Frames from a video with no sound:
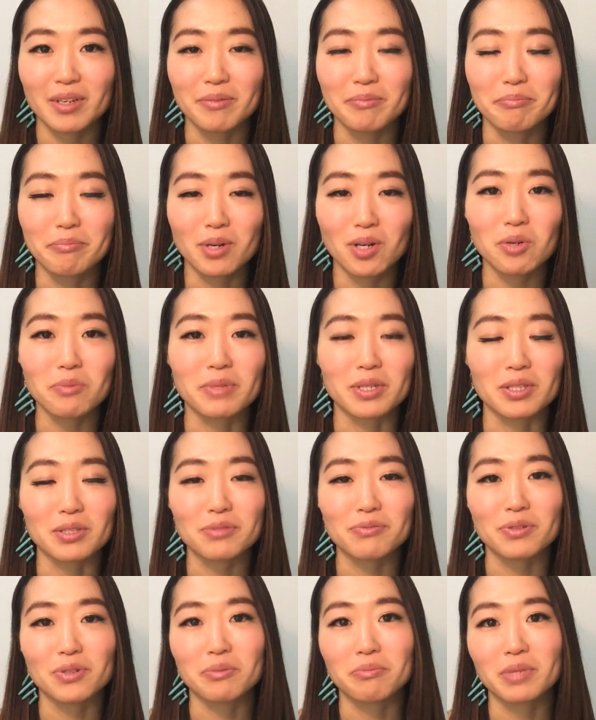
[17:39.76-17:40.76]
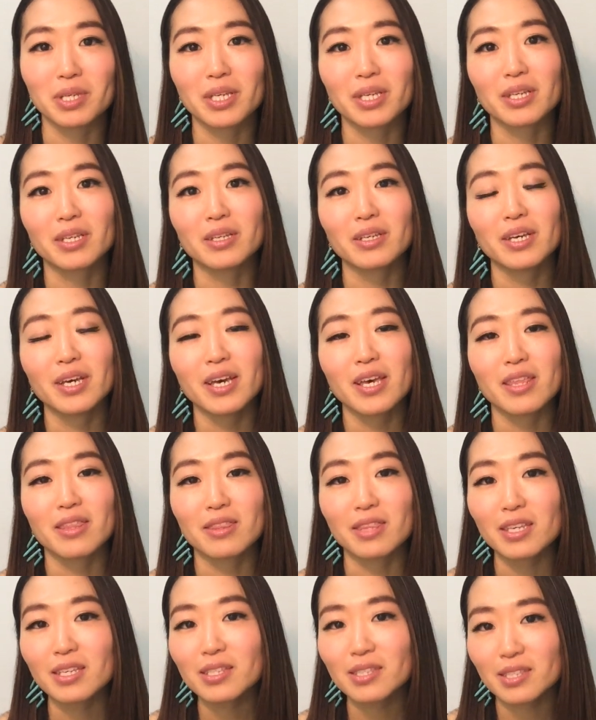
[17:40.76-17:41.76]
moment for me.
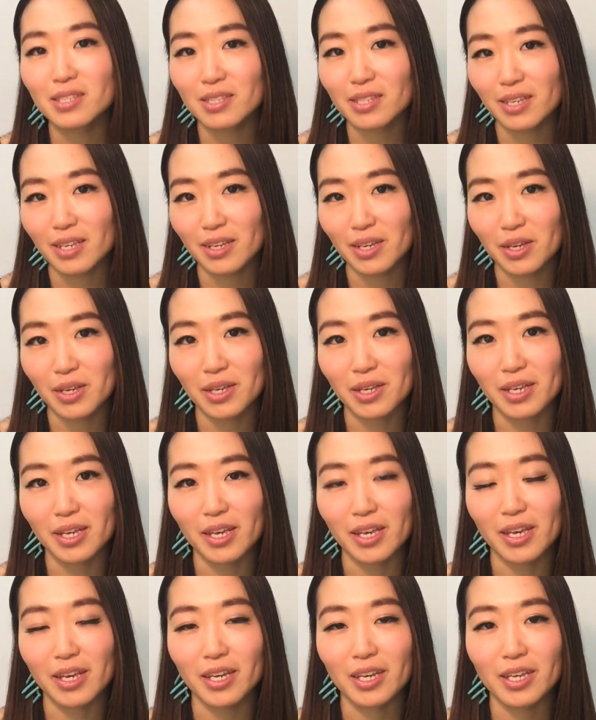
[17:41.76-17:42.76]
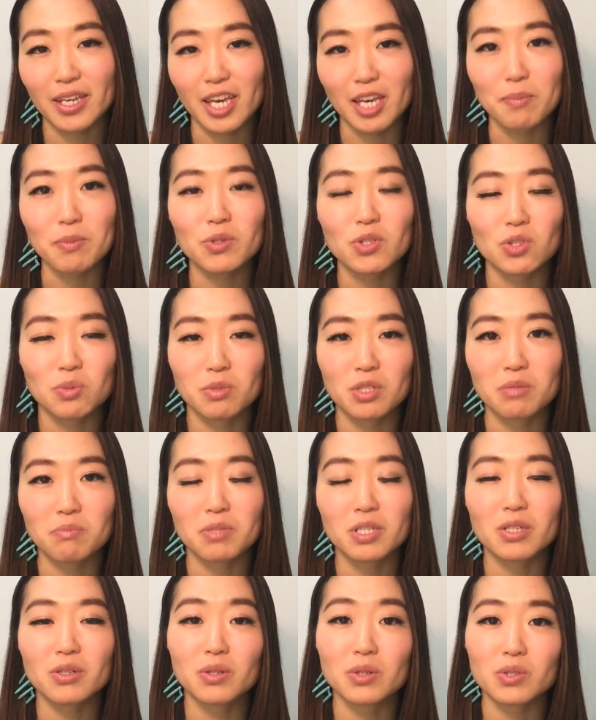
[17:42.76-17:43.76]
This came to me
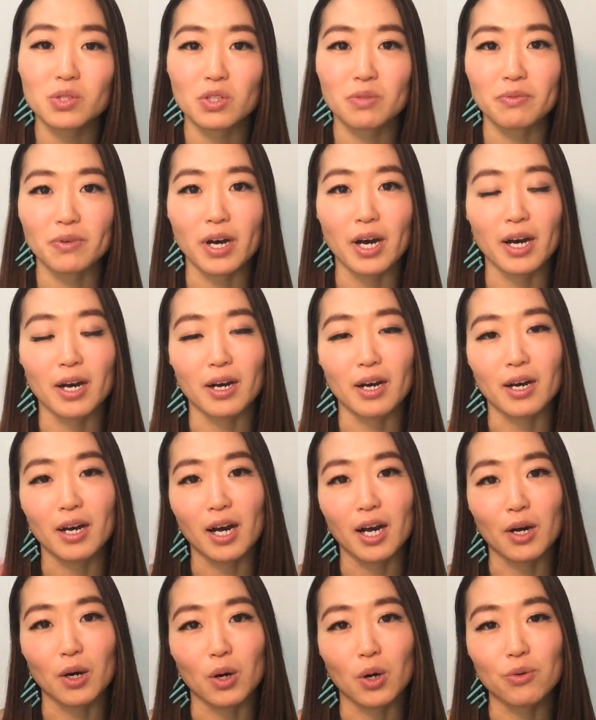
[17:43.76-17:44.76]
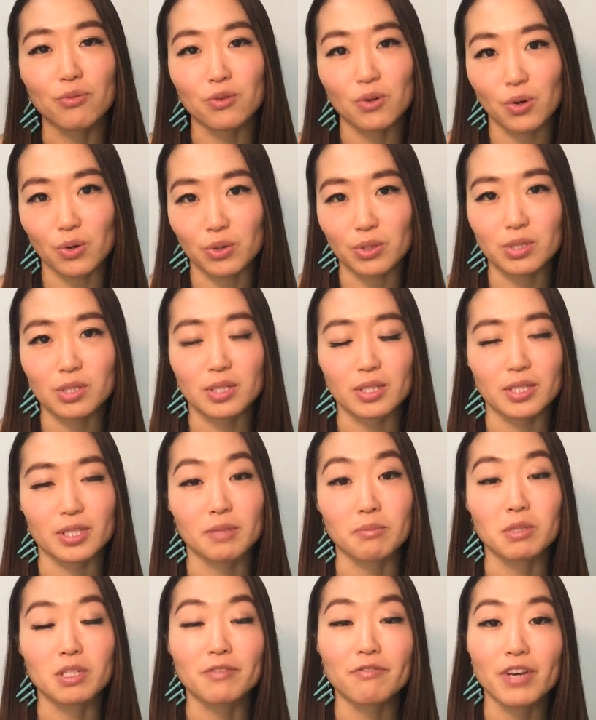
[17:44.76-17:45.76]
because of course,
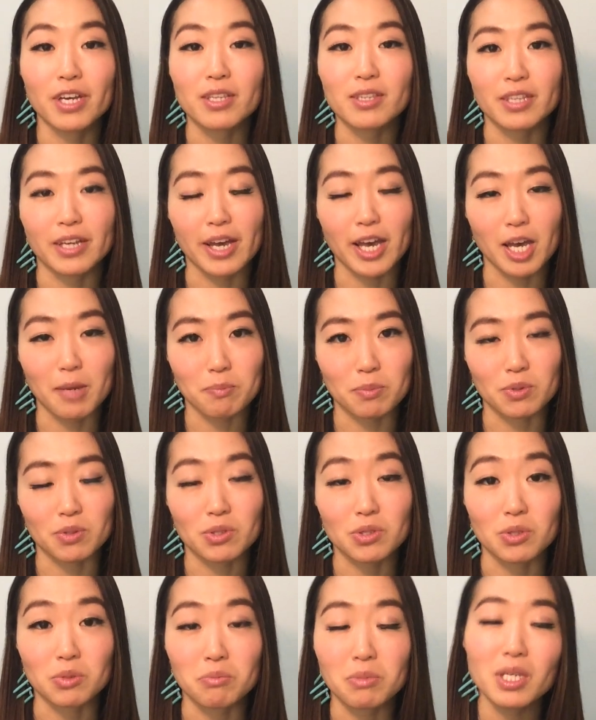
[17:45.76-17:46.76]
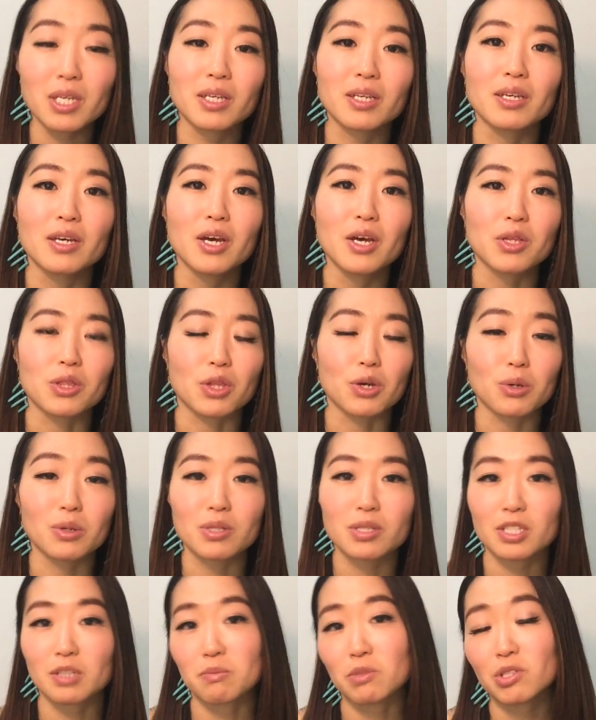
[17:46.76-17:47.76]
some event that happened to me. There
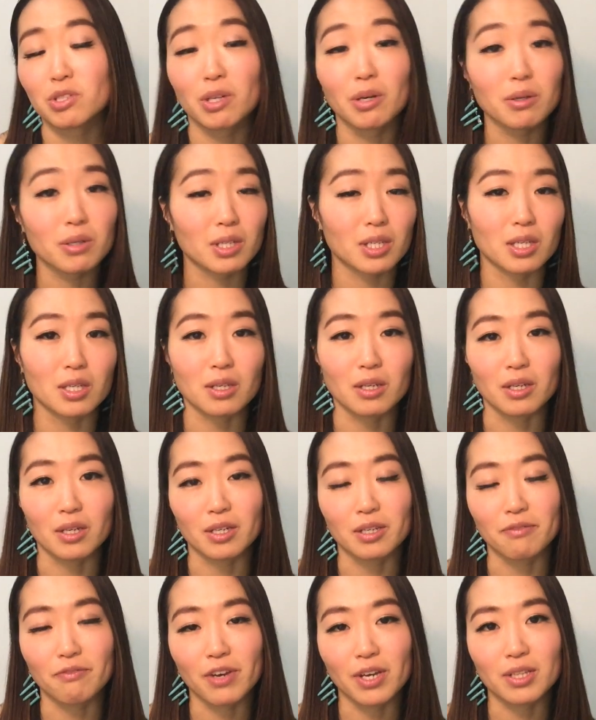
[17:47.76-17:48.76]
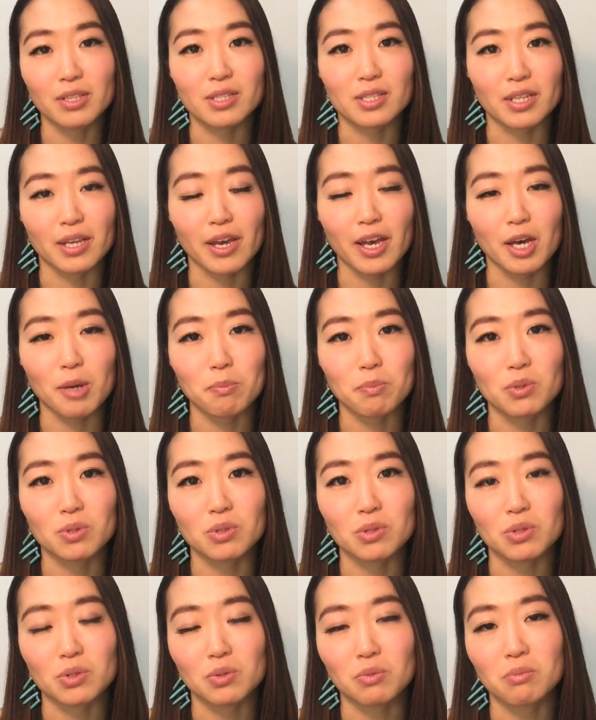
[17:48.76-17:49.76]
were some shocking events that
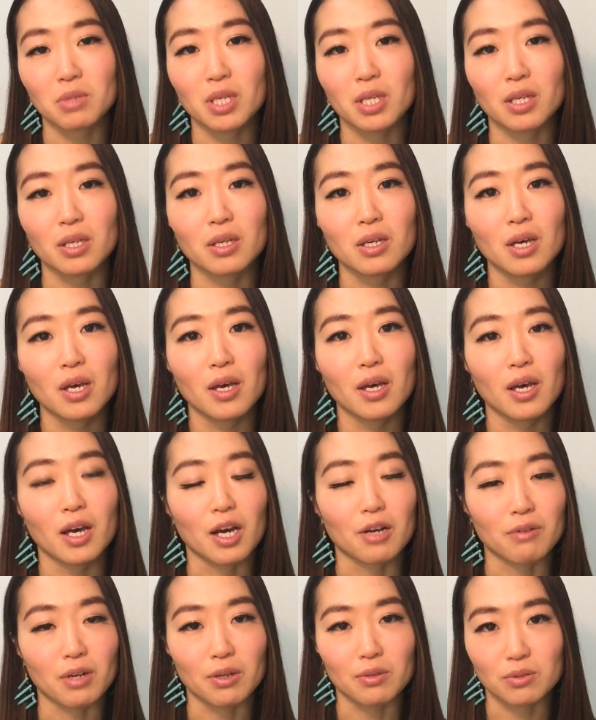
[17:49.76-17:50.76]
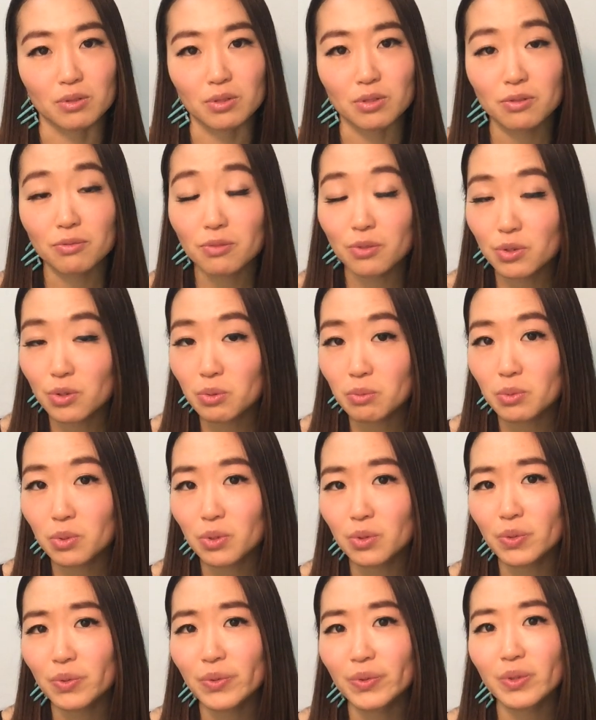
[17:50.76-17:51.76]
happened to me around this full
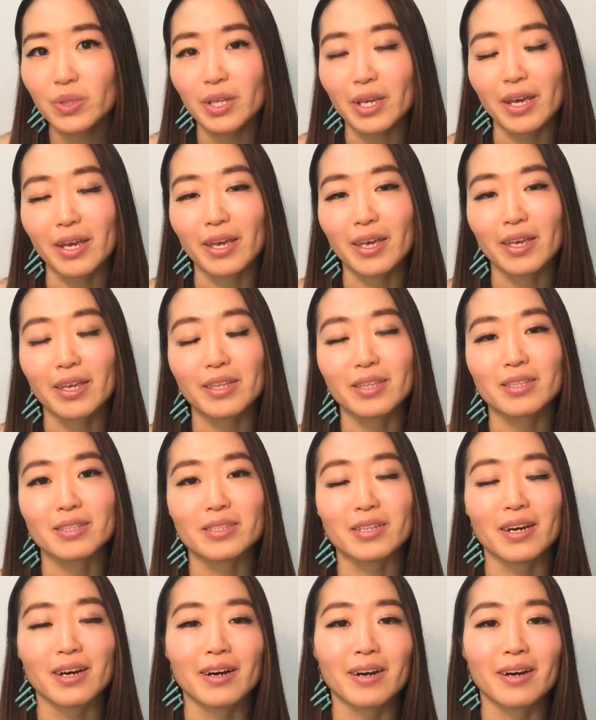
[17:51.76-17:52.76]
moon, and